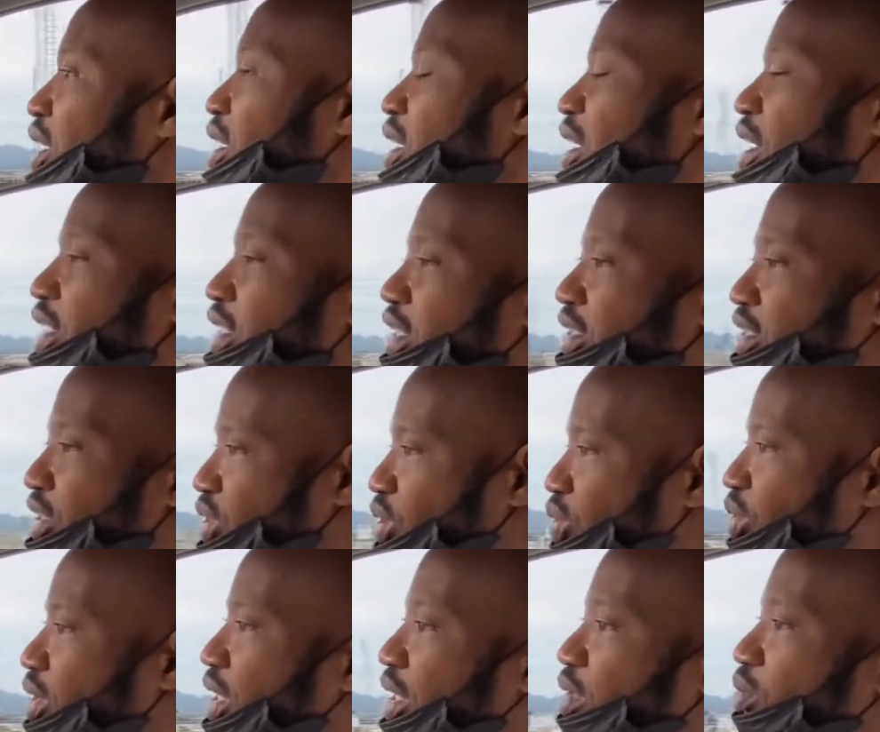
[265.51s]
and
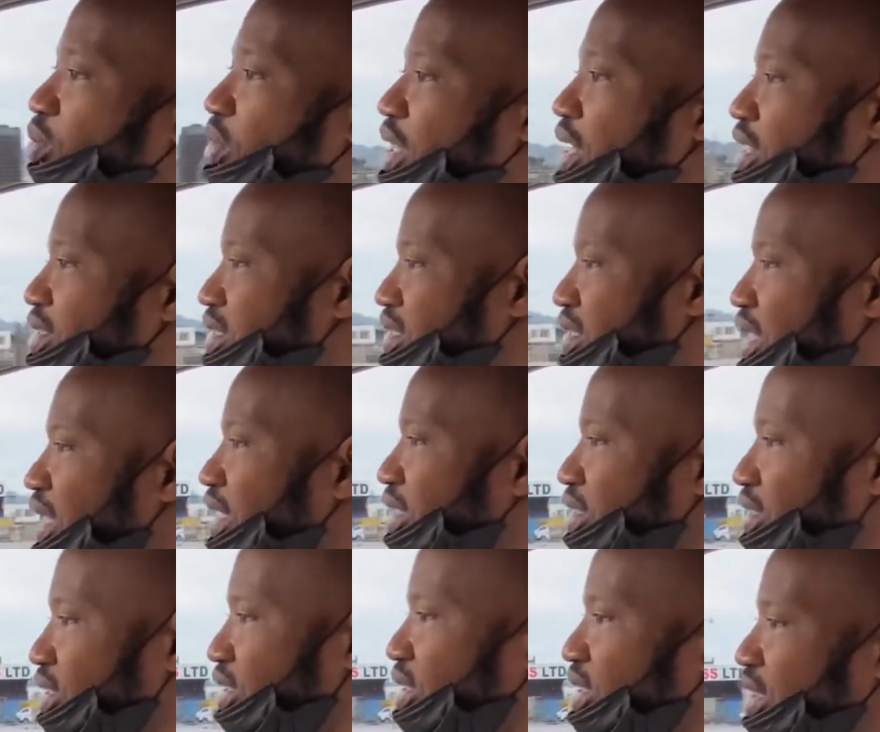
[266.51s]
ensure that we
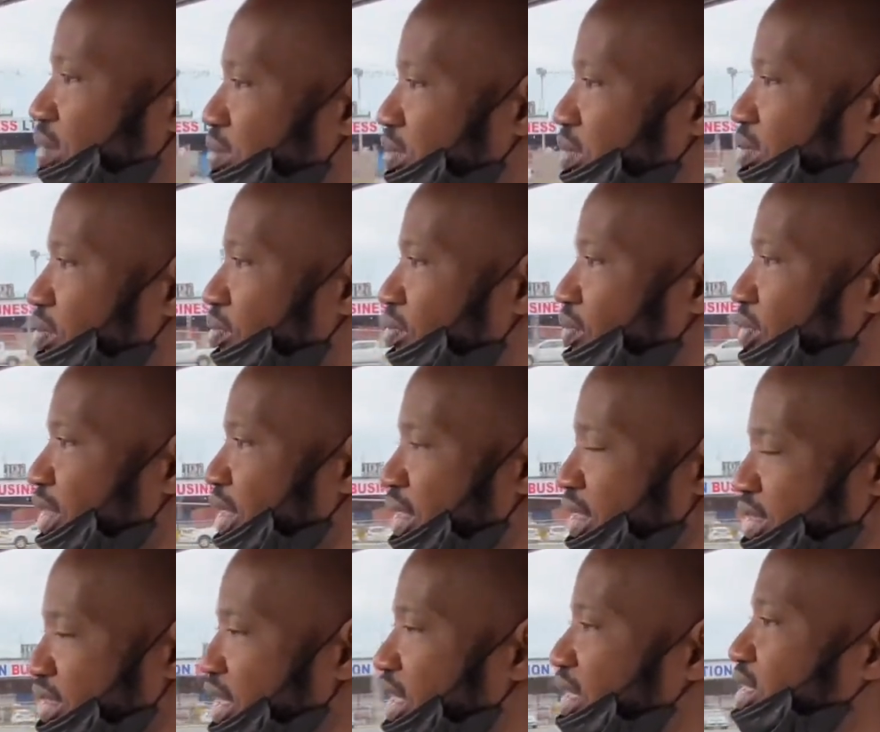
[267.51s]
attend gym
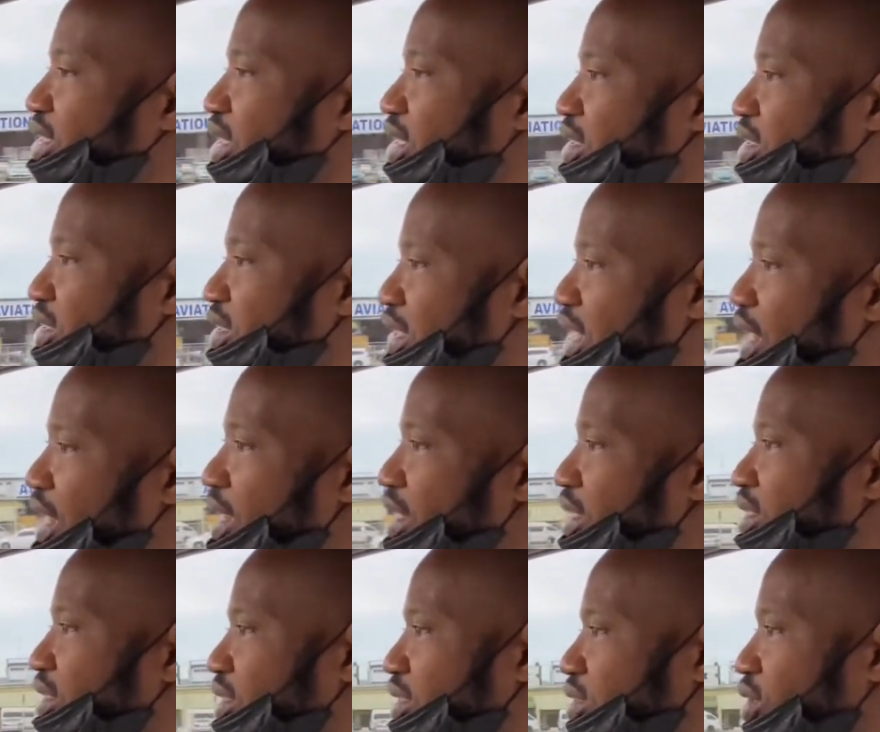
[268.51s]
sessions
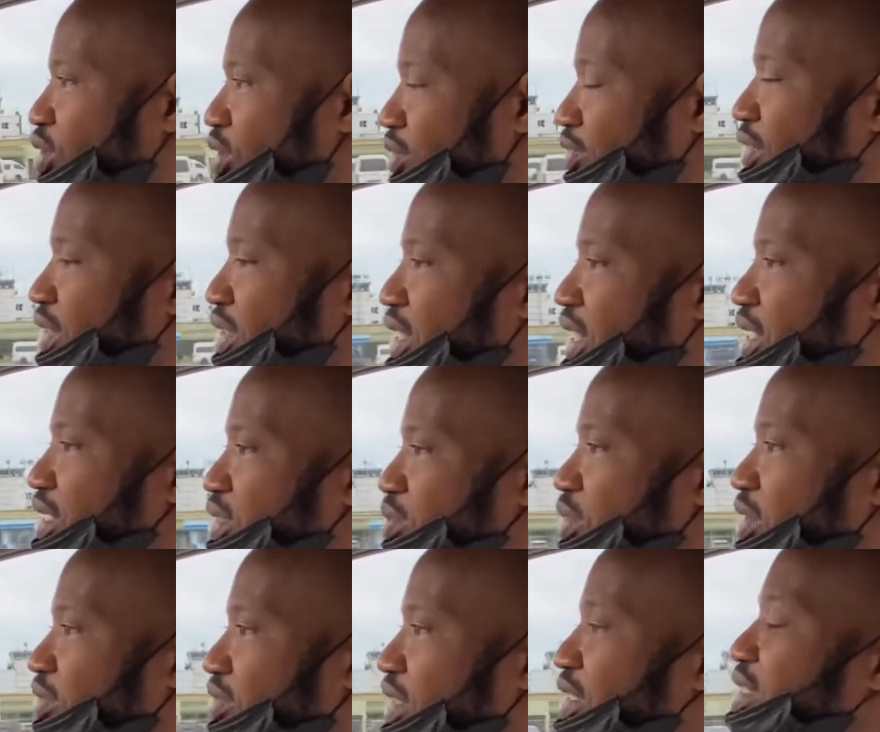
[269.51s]
as often as
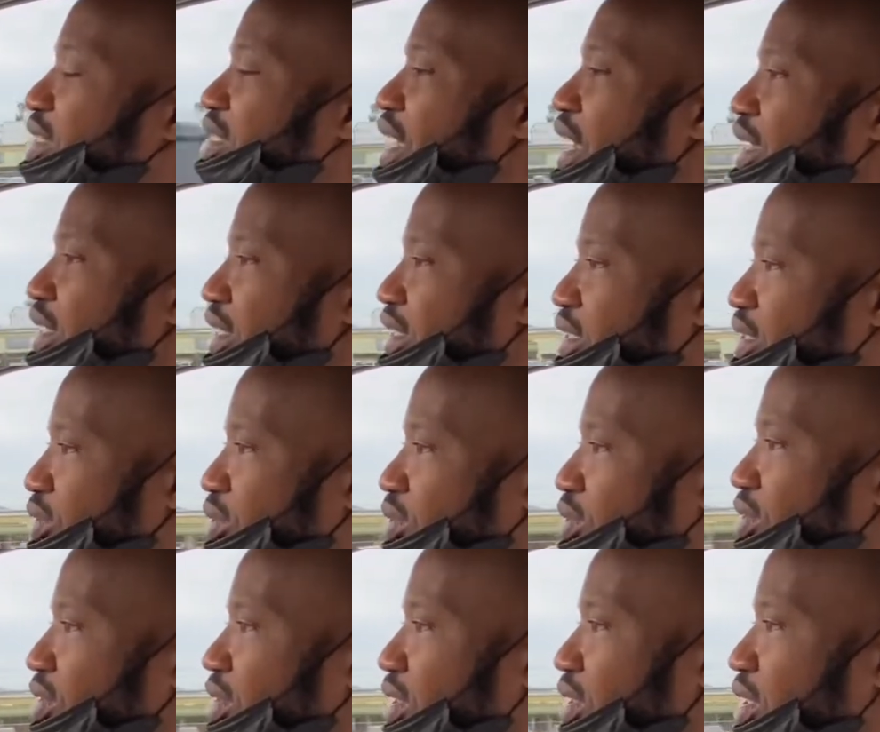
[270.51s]
we've decided
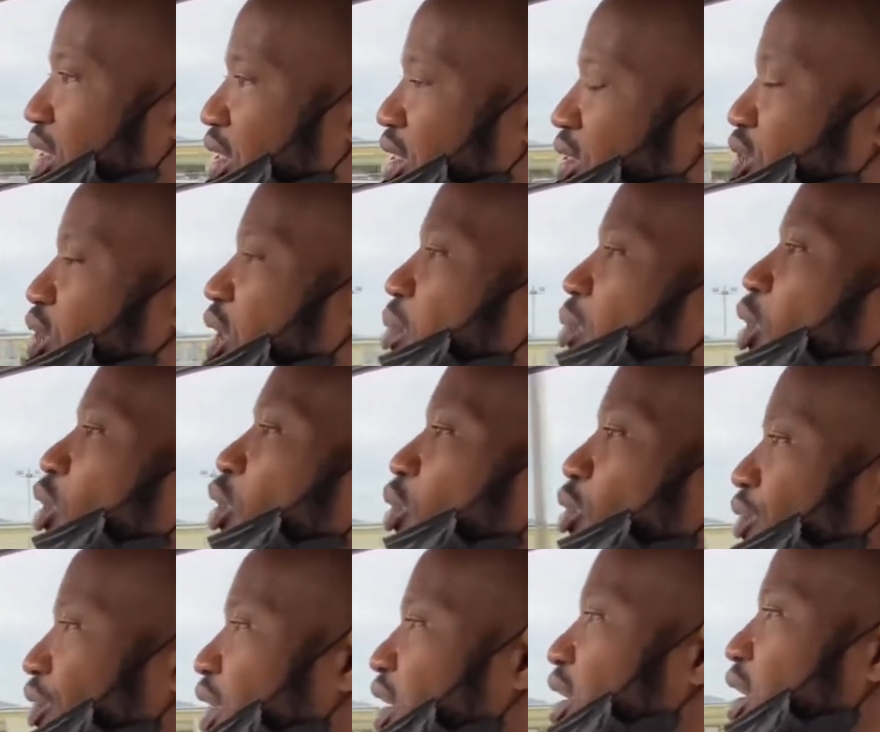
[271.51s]
to. So I'm
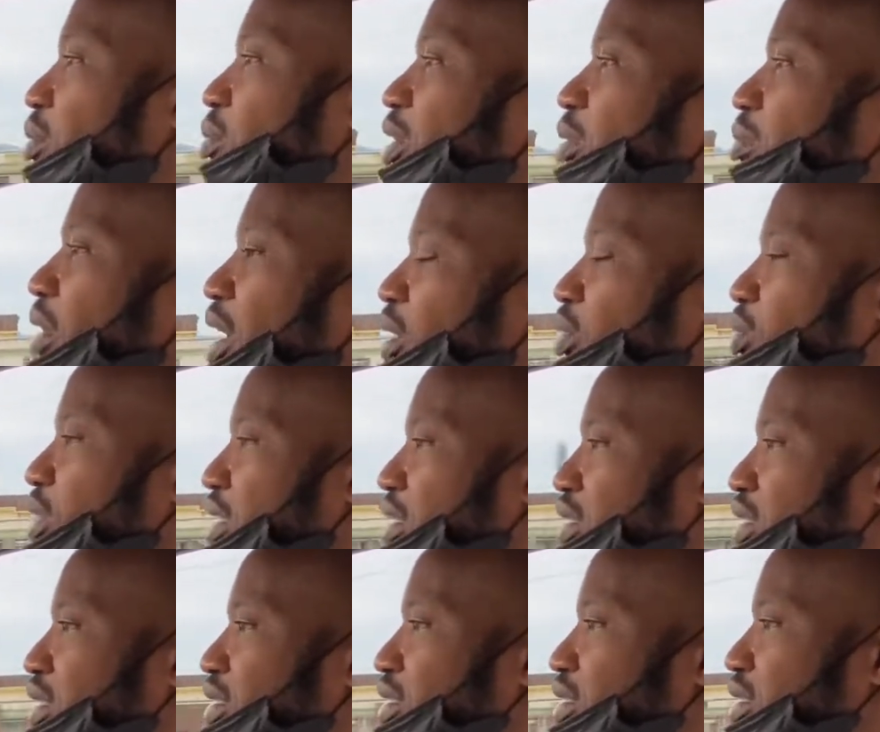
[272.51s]
overcoming my
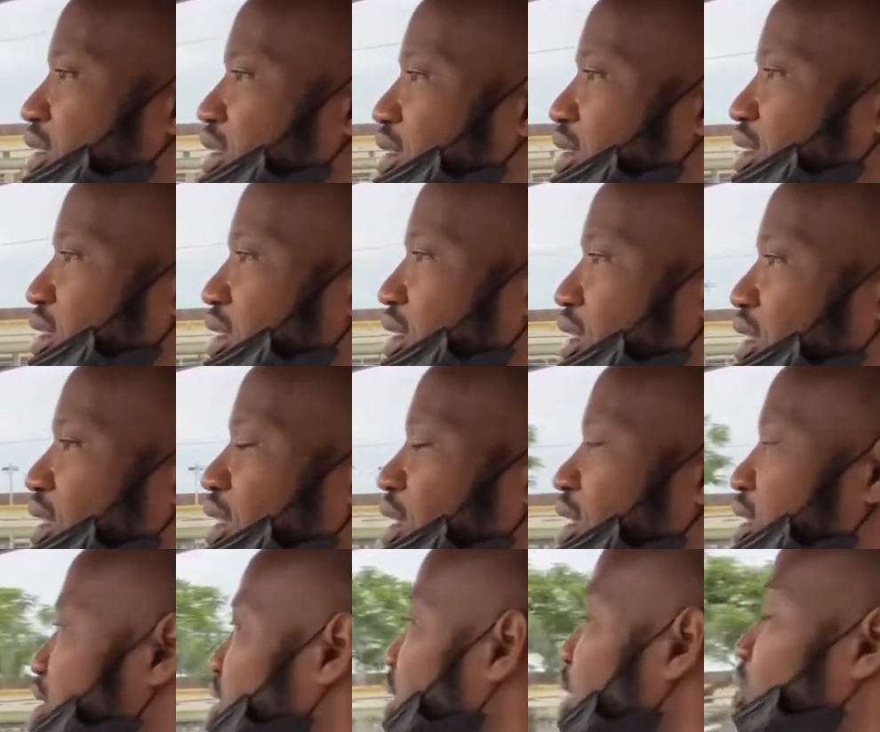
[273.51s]
weakness.
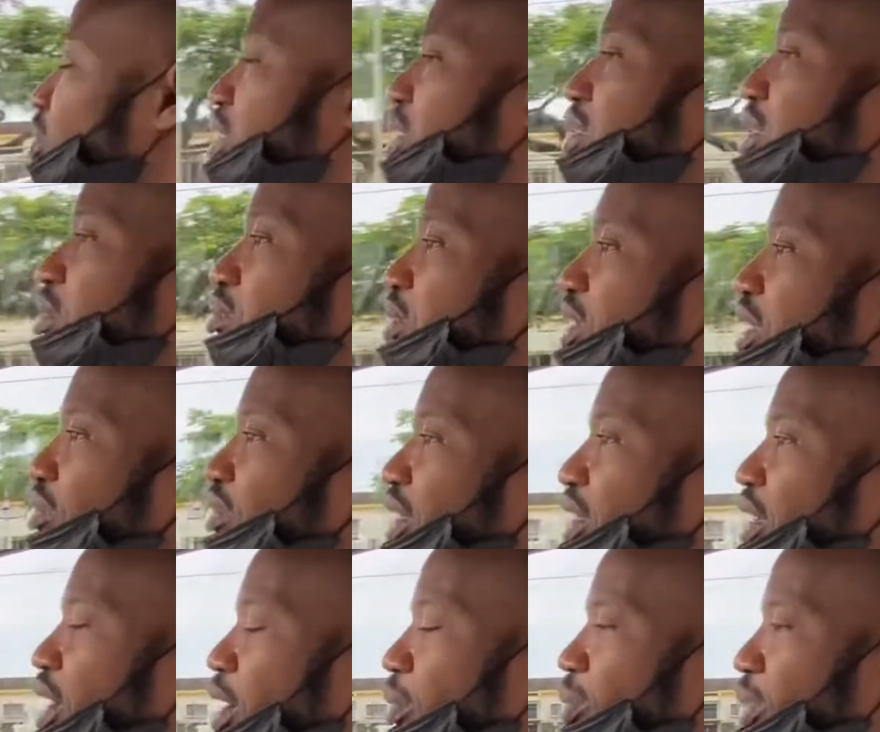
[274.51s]
Now, in terms of
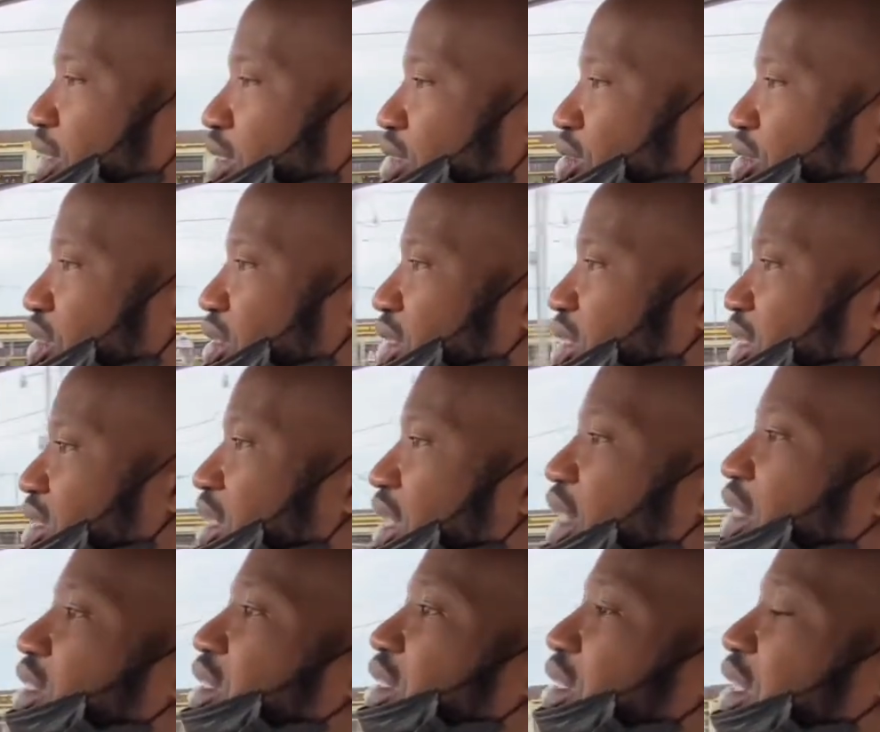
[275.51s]
an opportunity, there
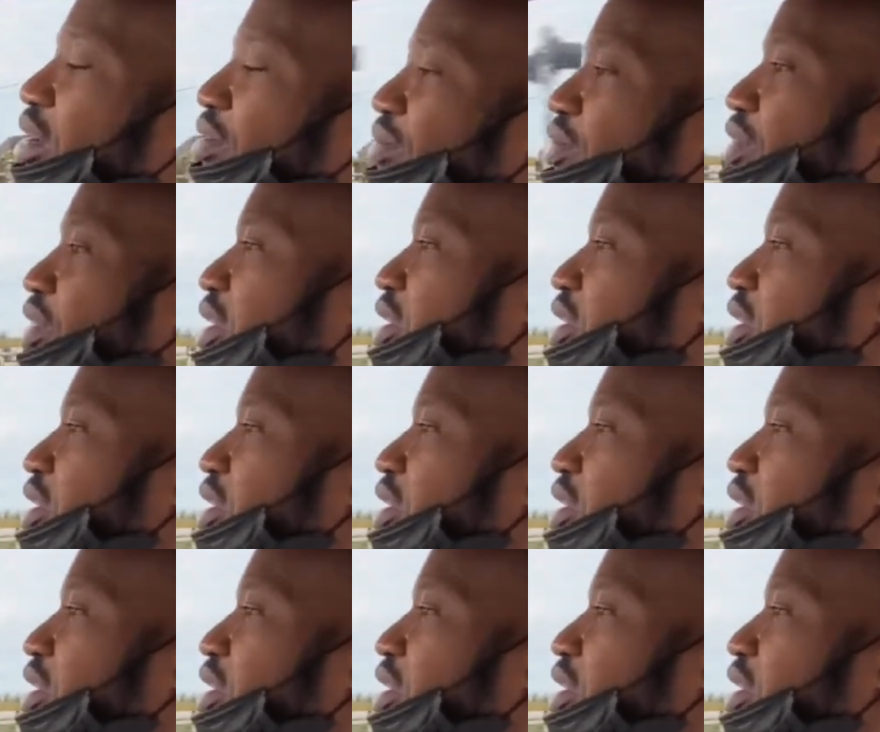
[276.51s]
are several